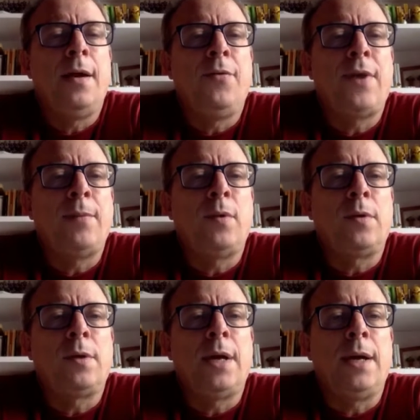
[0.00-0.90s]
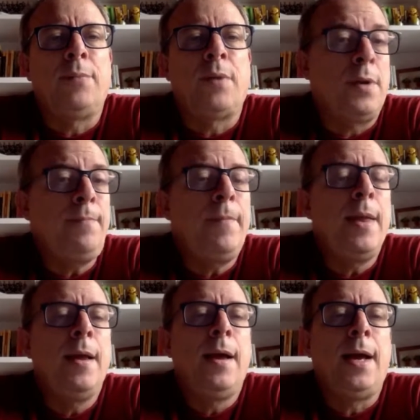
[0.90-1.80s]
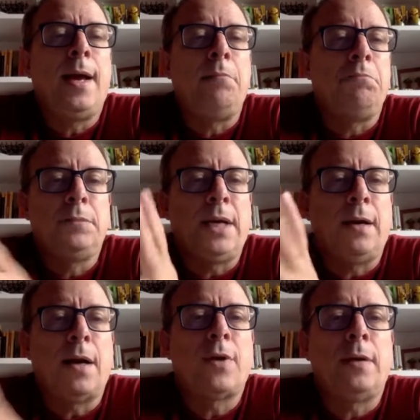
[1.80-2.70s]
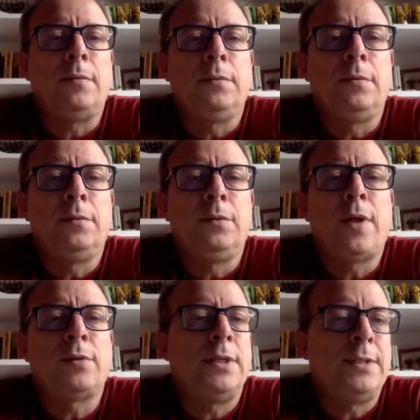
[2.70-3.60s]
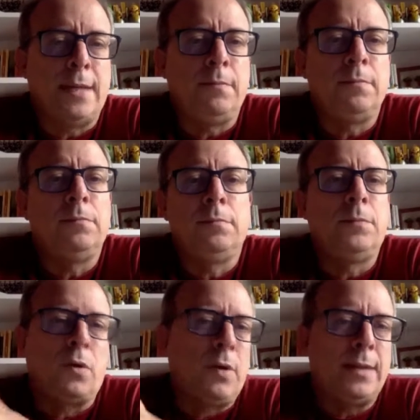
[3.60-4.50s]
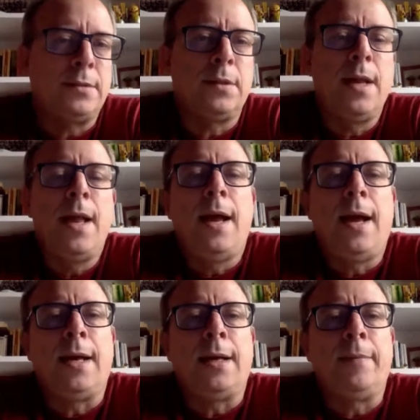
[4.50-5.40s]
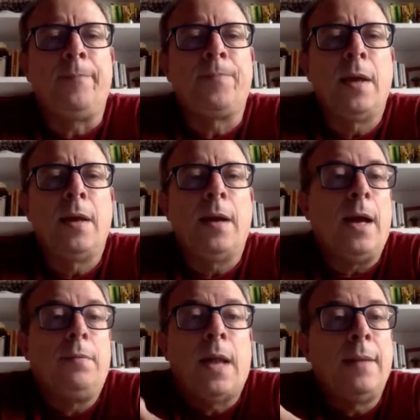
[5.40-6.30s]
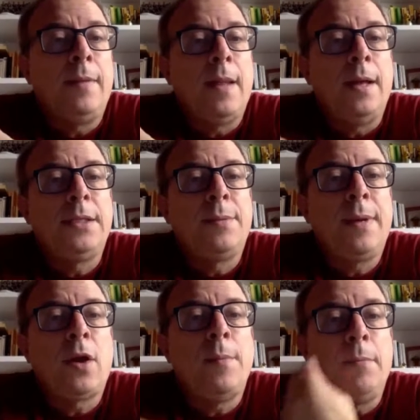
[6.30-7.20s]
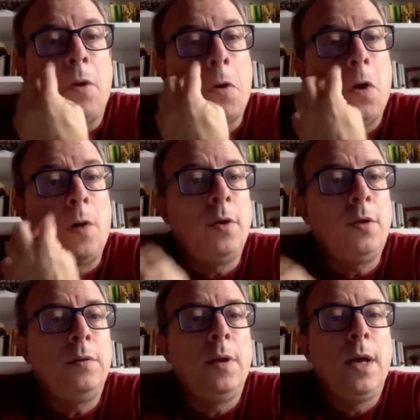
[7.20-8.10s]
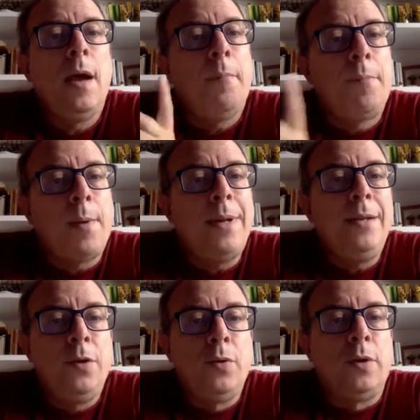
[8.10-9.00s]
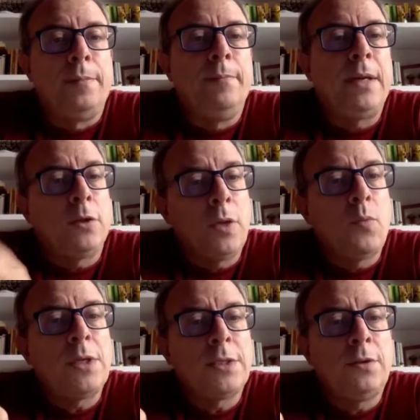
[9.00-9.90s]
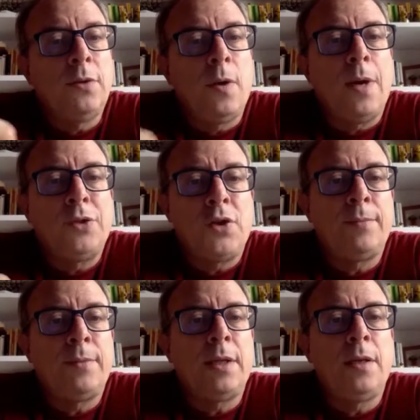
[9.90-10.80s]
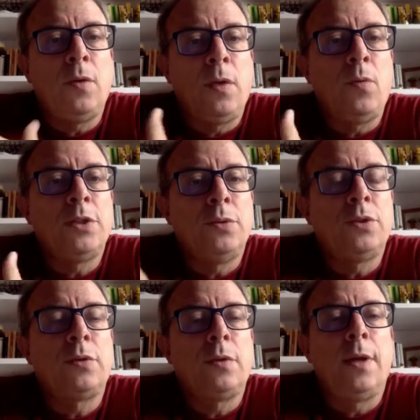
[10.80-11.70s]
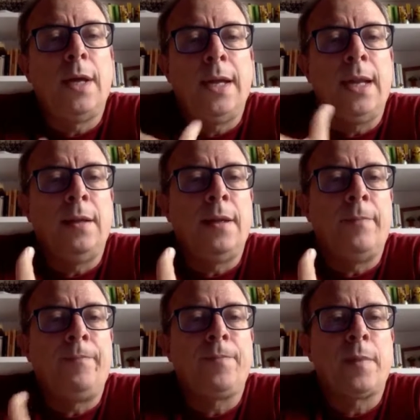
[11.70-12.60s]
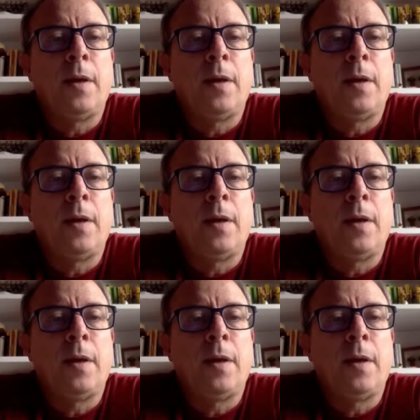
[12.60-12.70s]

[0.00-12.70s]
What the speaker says: framework program, around 2010, more or less, and it's becoming more common, probably in Europe, because it was a term that it was used in the